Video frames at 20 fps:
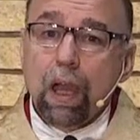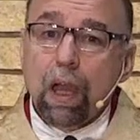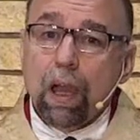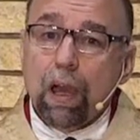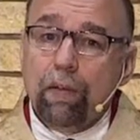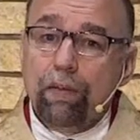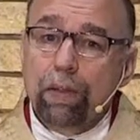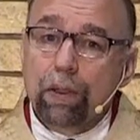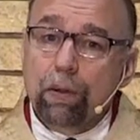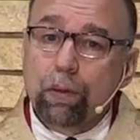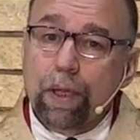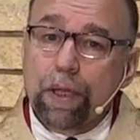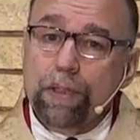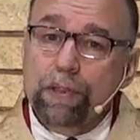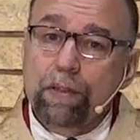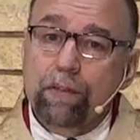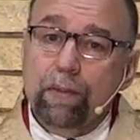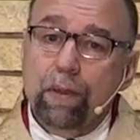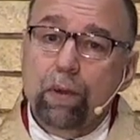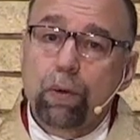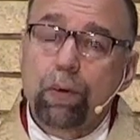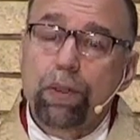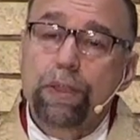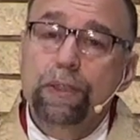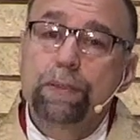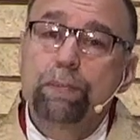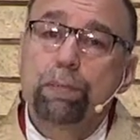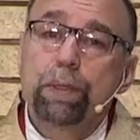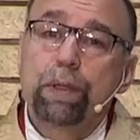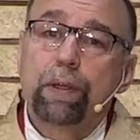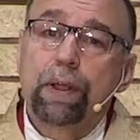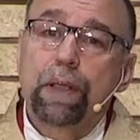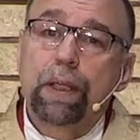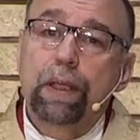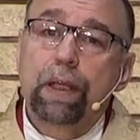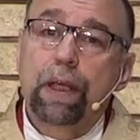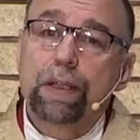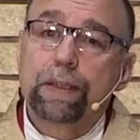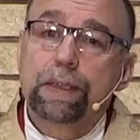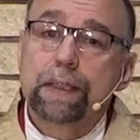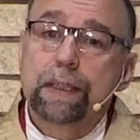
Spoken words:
of the grace of the Holy Spirit in us.